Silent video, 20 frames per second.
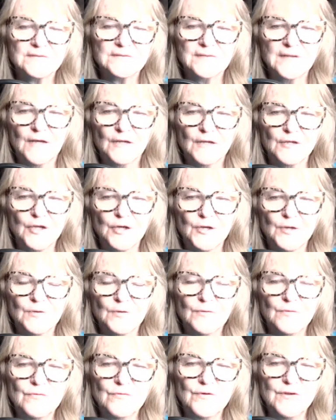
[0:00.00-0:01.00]

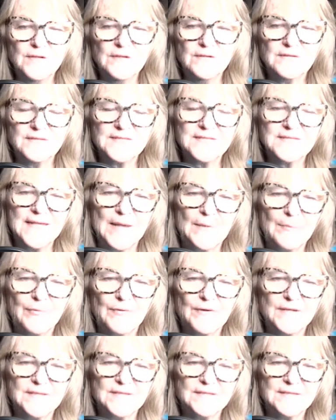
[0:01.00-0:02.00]
alone,
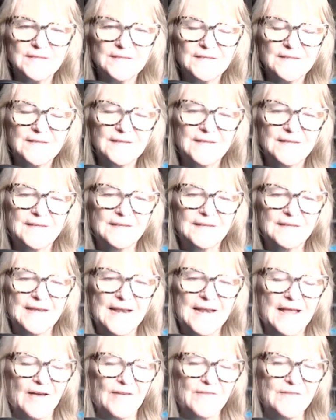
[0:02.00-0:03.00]
separate.
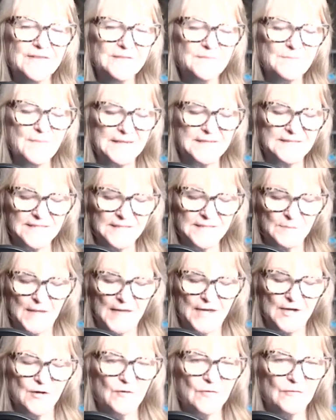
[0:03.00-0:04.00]
Now, this may seem
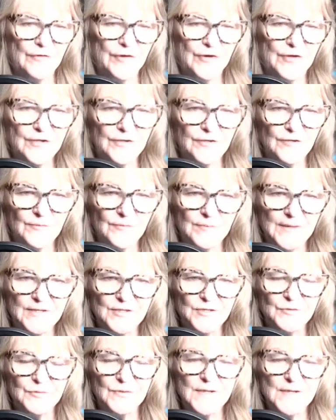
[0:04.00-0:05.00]
like overkill, but
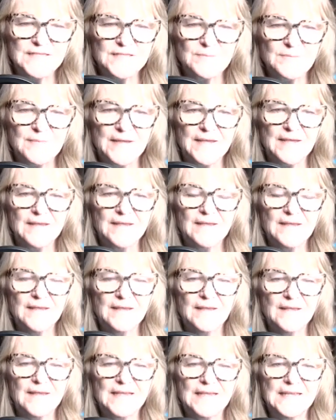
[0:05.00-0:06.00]
trust me,
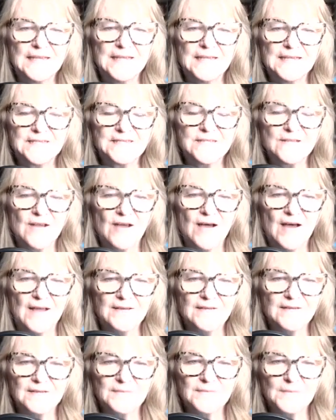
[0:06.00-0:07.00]
it is
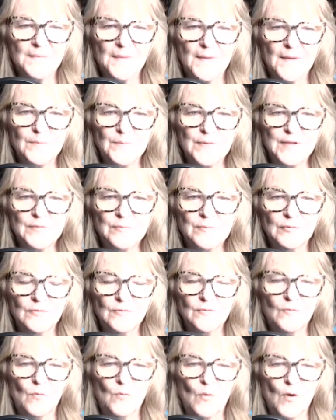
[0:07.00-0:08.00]
not.
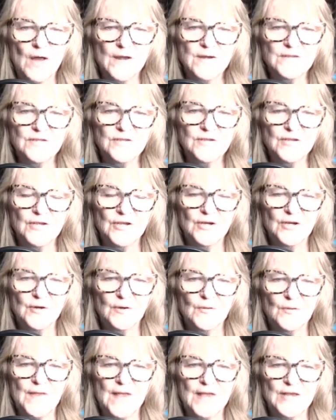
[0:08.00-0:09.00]
People want to
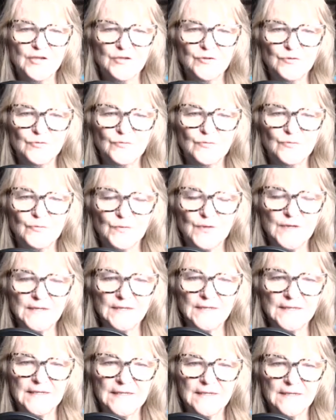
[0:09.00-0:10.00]
know that you
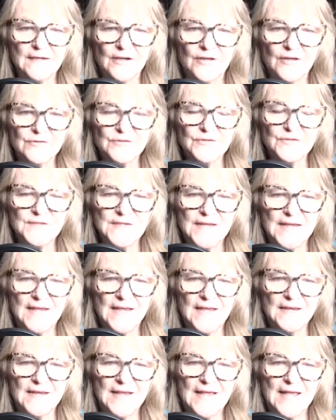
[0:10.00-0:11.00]
really
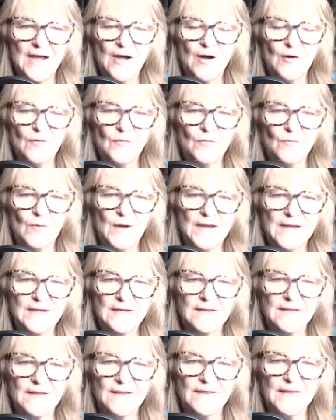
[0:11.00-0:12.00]
understand how what
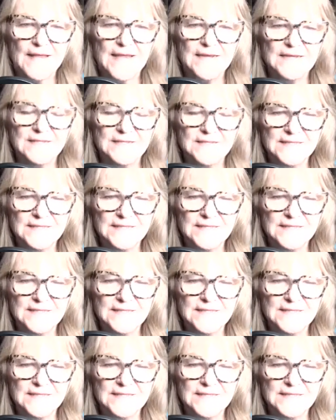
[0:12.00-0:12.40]
you